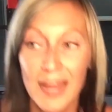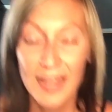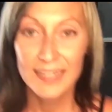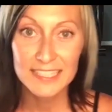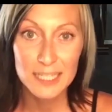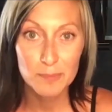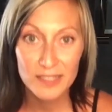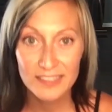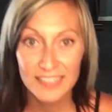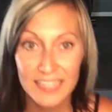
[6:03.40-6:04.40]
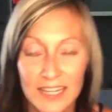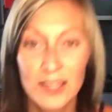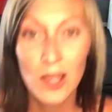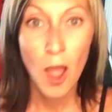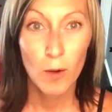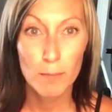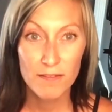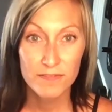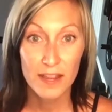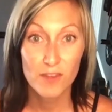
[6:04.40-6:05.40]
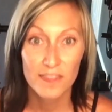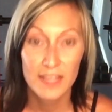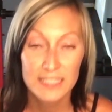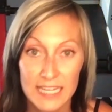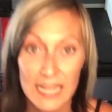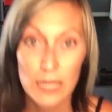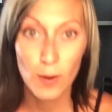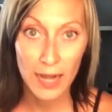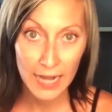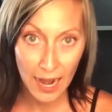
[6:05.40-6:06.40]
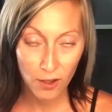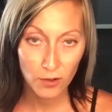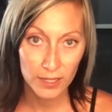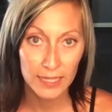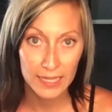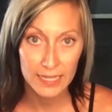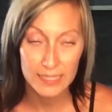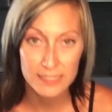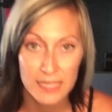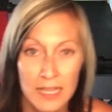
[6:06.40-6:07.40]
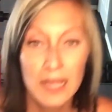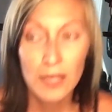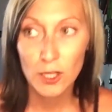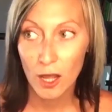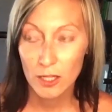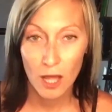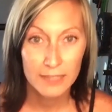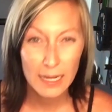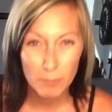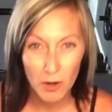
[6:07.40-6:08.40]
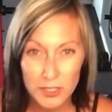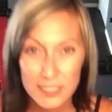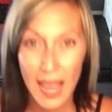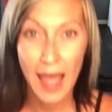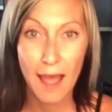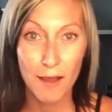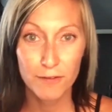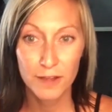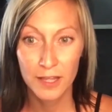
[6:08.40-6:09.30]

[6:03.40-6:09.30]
And I typically, one of my favorite things to eat right now is Klondike bars have